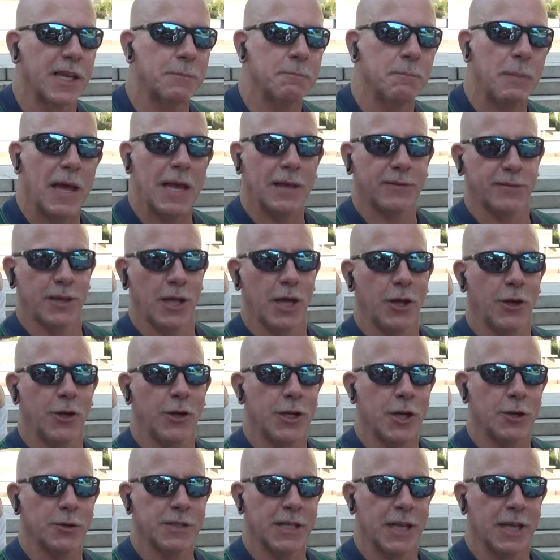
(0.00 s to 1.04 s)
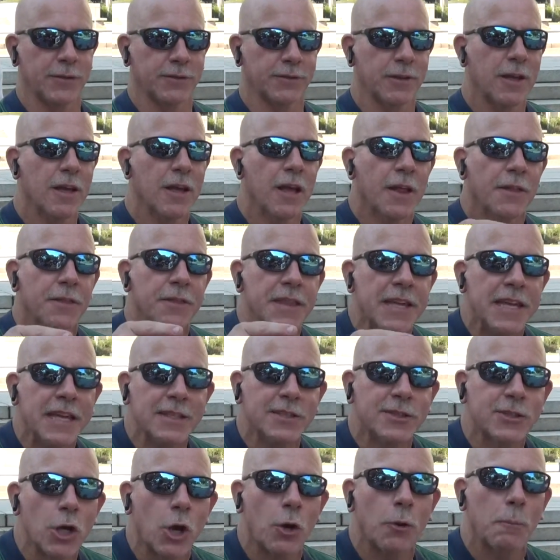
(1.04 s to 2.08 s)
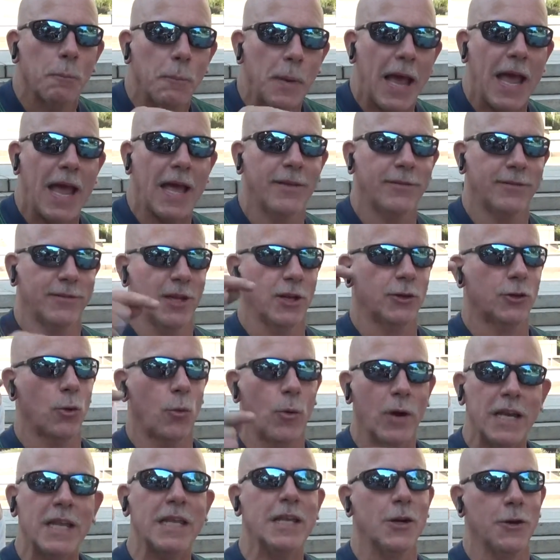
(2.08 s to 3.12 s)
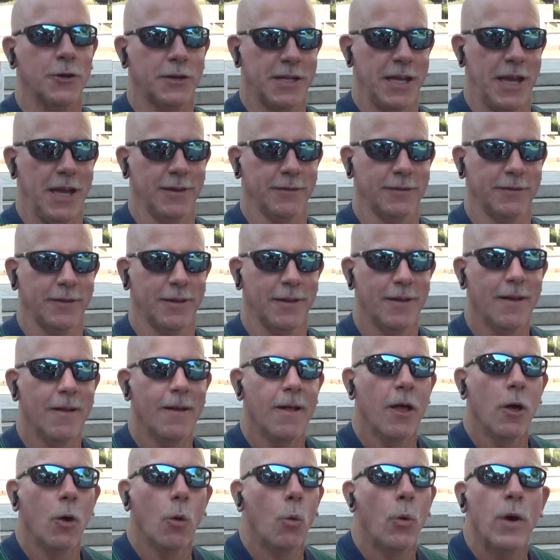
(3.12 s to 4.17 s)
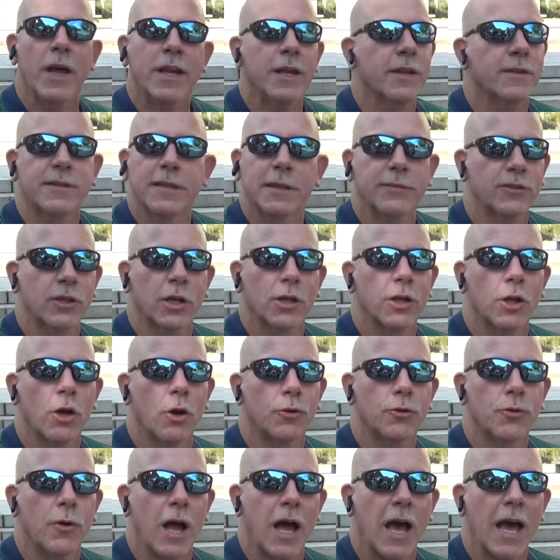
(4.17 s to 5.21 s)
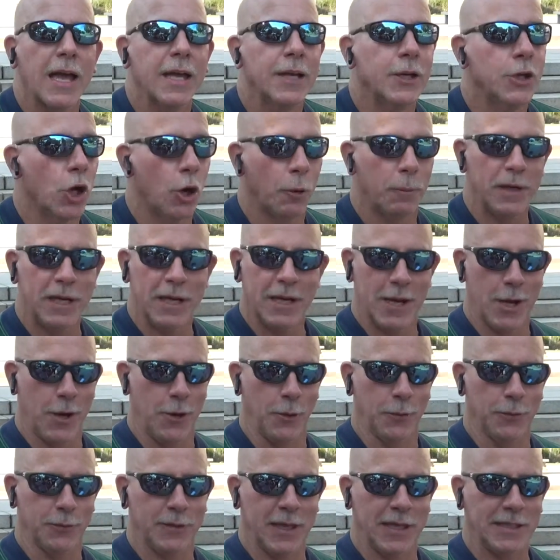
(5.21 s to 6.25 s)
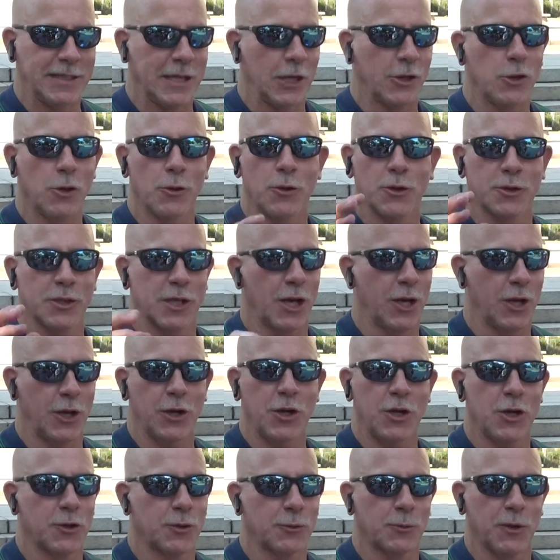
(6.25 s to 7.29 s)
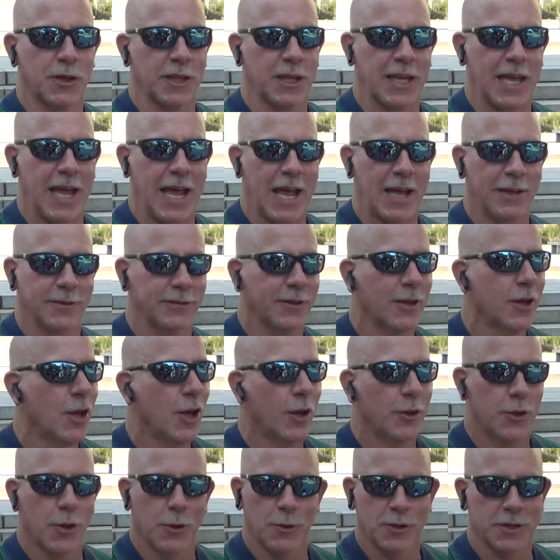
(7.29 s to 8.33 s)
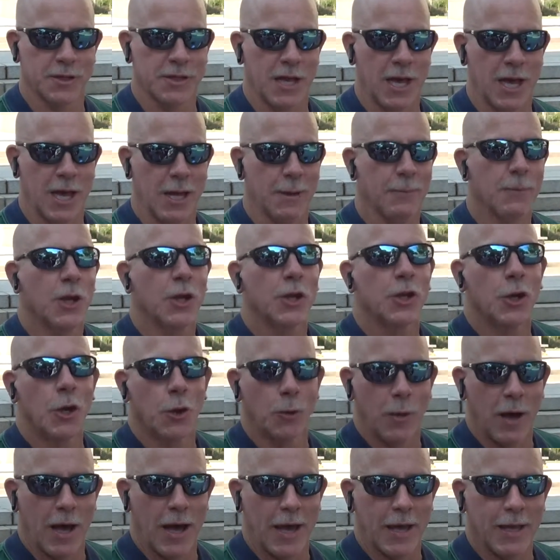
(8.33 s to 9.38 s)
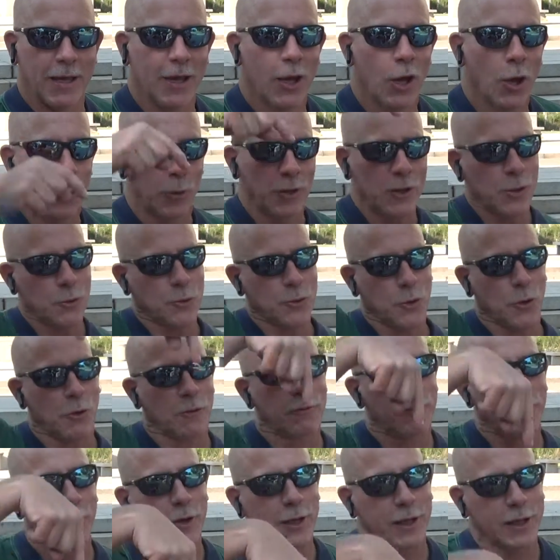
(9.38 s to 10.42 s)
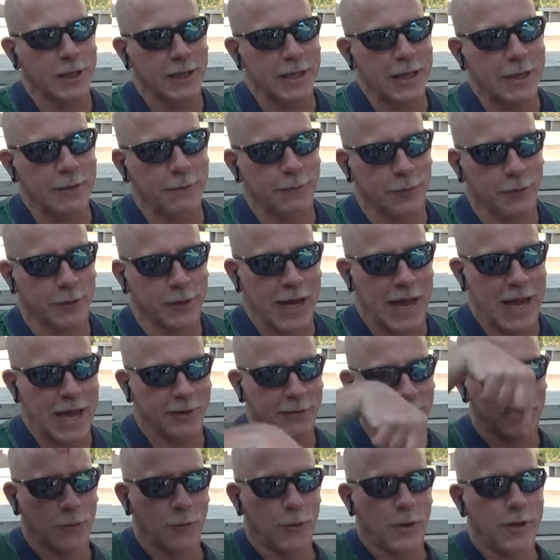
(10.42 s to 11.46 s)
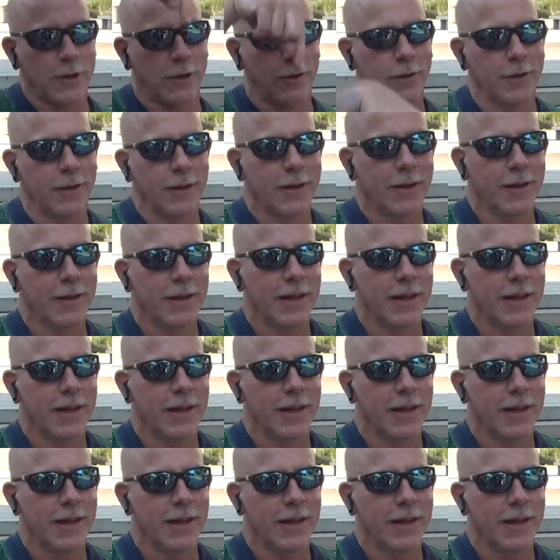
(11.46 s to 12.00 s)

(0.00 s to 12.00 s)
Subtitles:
it didn't pass the 100-year test. These don't pass a 20-year test. When is this going to go dry? Nobody knows. They tell you there's 100 years worth of gas. No, there's not. You know why? When you drill vertically for gas and oil,